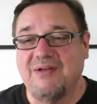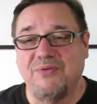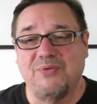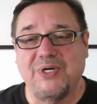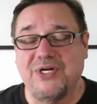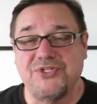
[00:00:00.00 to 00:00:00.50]

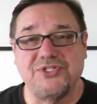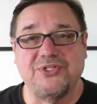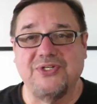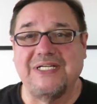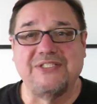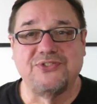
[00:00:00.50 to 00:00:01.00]
Where's
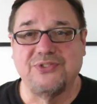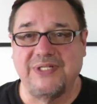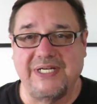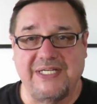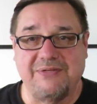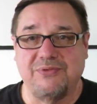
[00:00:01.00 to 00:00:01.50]
your
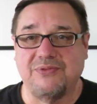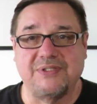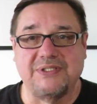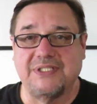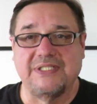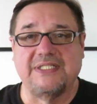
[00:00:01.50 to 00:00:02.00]
entry?
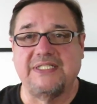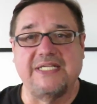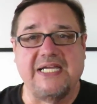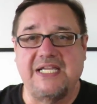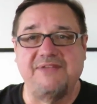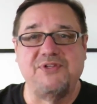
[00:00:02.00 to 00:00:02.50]
Did
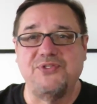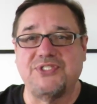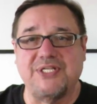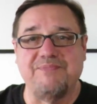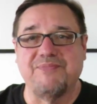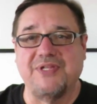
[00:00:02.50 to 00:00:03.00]
they give you
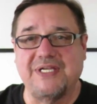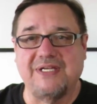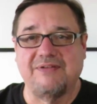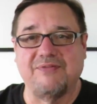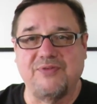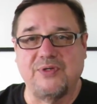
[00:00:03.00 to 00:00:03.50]

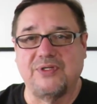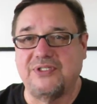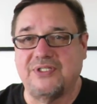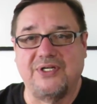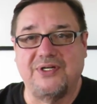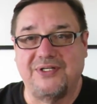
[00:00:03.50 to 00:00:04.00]
something for,
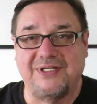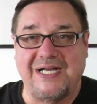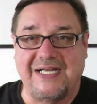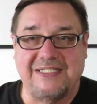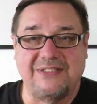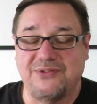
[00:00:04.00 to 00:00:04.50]
no,
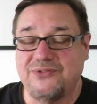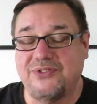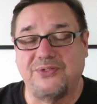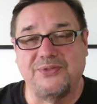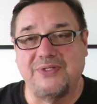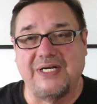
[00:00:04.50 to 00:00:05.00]
I don't
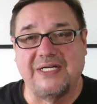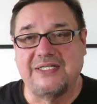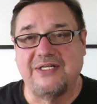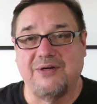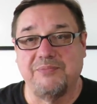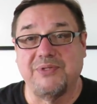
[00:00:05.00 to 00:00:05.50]
know, I,
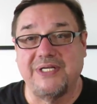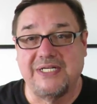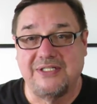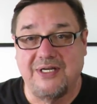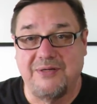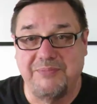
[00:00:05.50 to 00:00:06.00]
you know, I'm
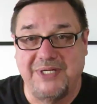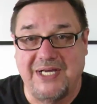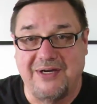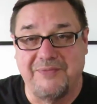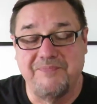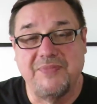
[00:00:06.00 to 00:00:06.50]
playing dumb
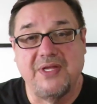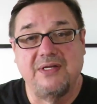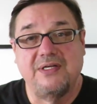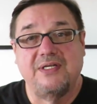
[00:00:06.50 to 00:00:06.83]
now.